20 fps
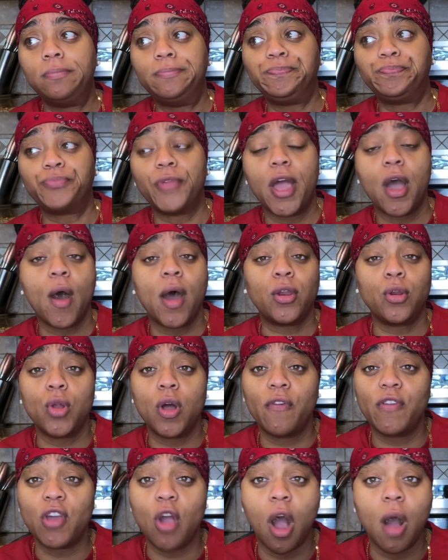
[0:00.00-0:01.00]
Now, I don't know
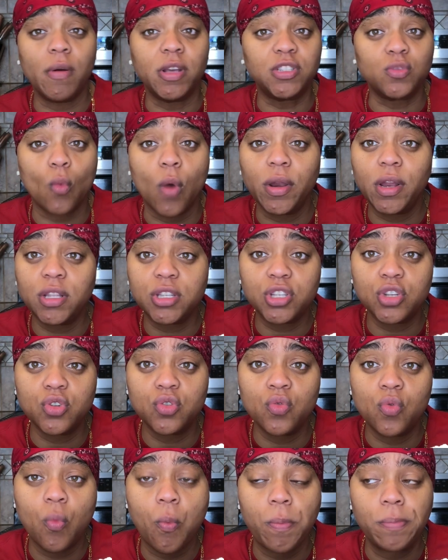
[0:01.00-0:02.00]
if he always wanted
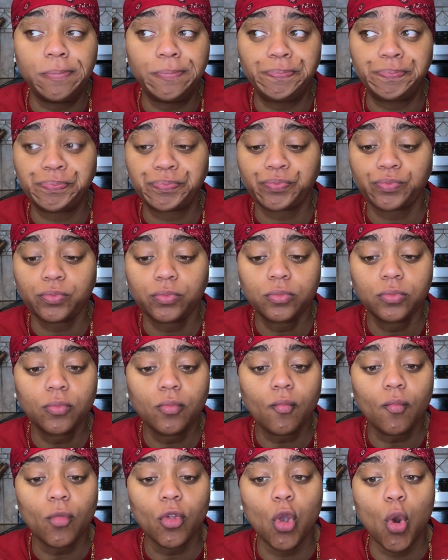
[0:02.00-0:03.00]
to,
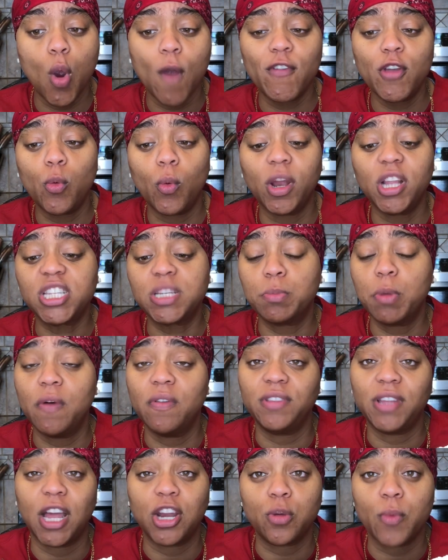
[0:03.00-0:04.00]
or if he wanted to move
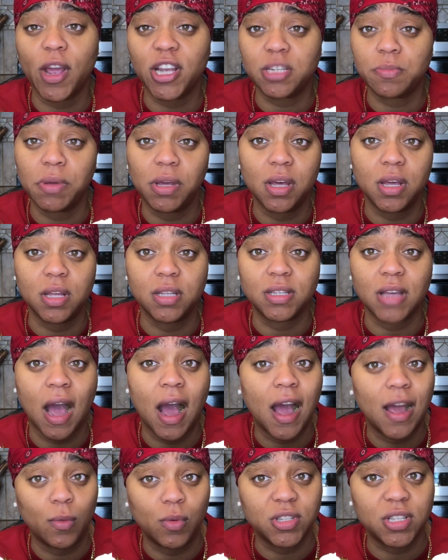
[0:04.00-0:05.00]
in that direction because
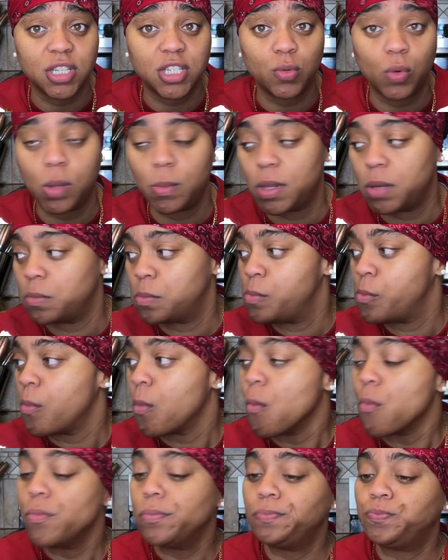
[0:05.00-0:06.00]
I was into women.
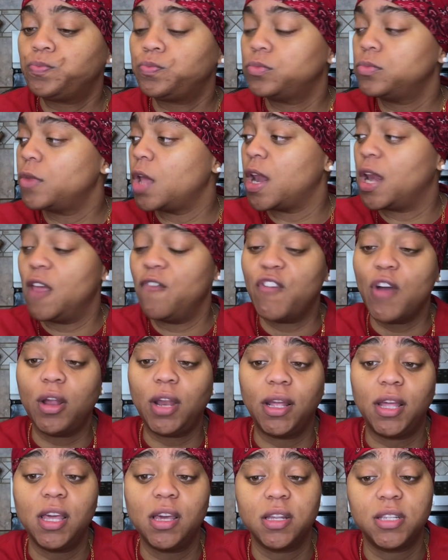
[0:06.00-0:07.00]
And he felt
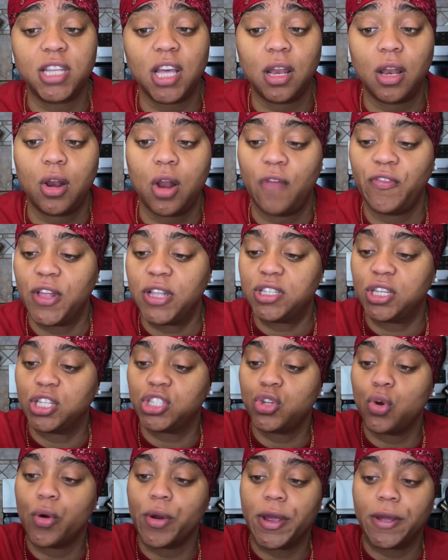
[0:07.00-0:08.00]
like he could tell an authentic
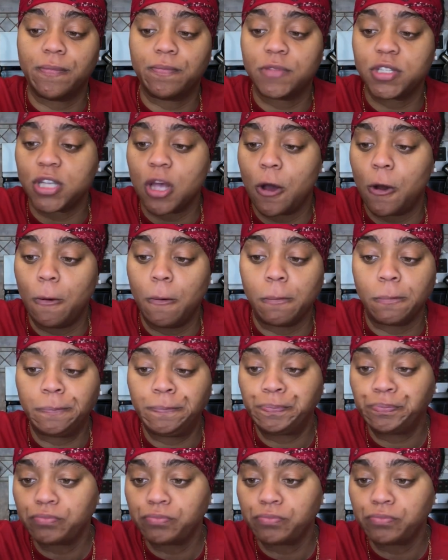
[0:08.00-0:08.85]
story. So